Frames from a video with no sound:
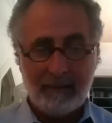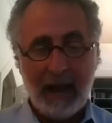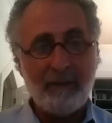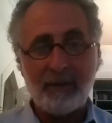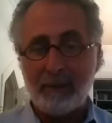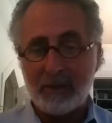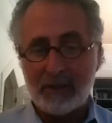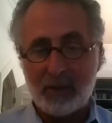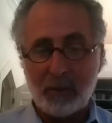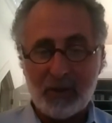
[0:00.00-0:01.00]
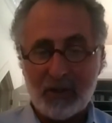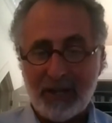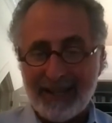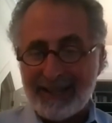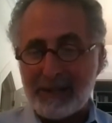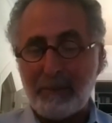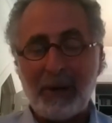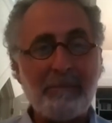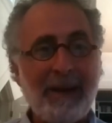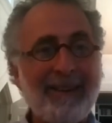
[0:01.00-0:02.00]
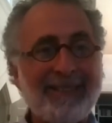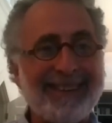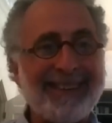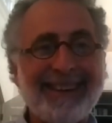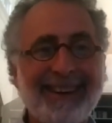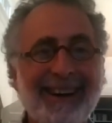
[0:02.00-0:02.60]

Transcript: Half of them is Jewish. Spring Mountain,